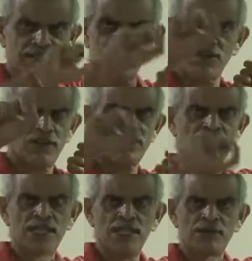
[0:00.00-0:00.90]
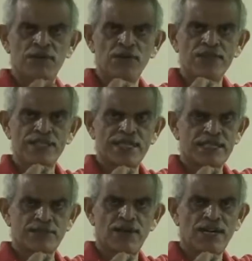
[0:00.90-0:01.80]
involved proving that
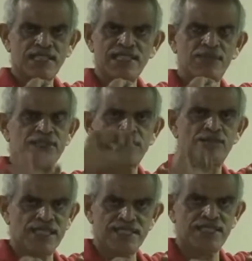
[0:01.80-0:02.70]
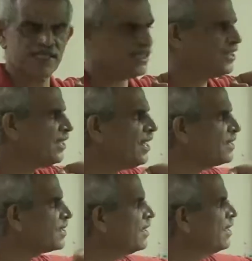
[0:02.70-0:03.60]
x bar is limit of base in certain sense.